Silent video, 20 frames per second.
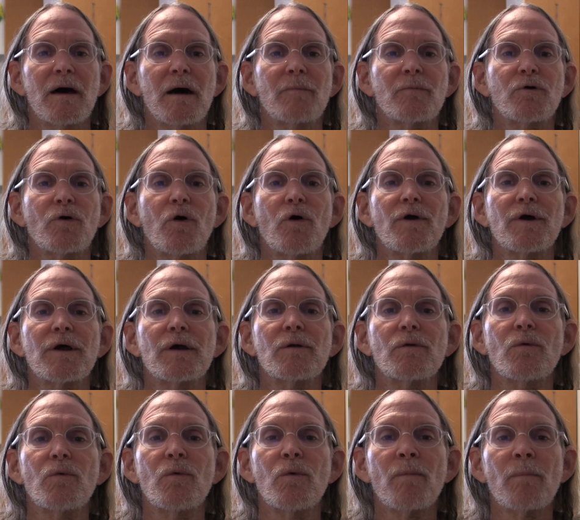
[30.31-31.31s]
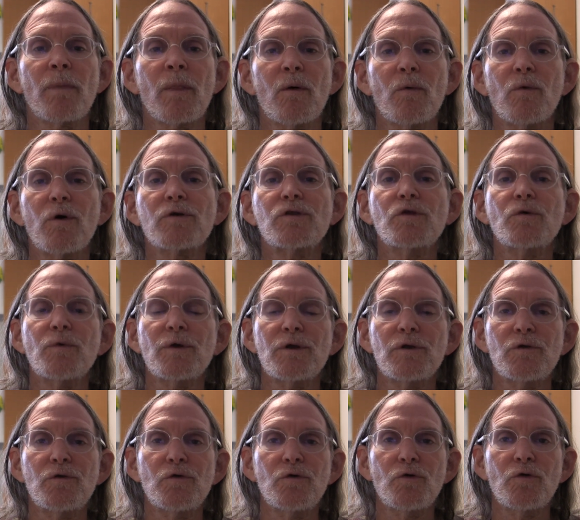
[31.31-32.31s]
I'm calling it What Do We
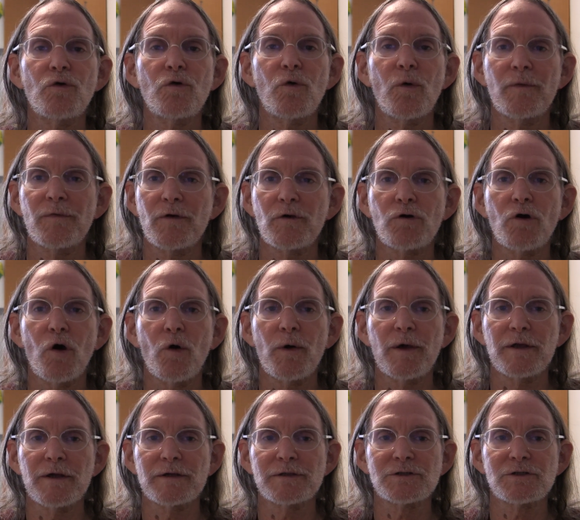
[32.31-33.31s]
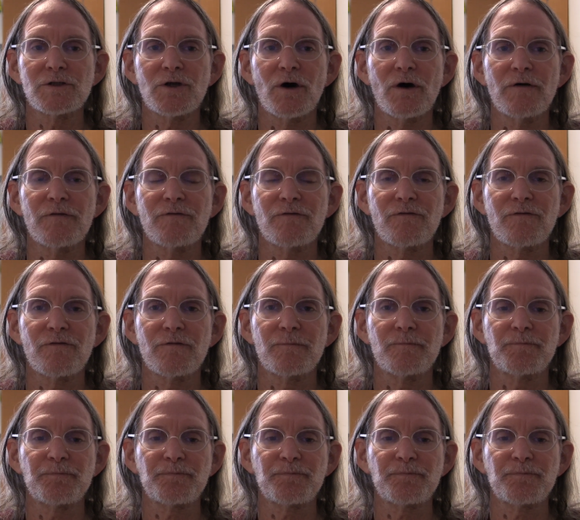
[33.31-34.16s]
Do When the Going Gets Tough?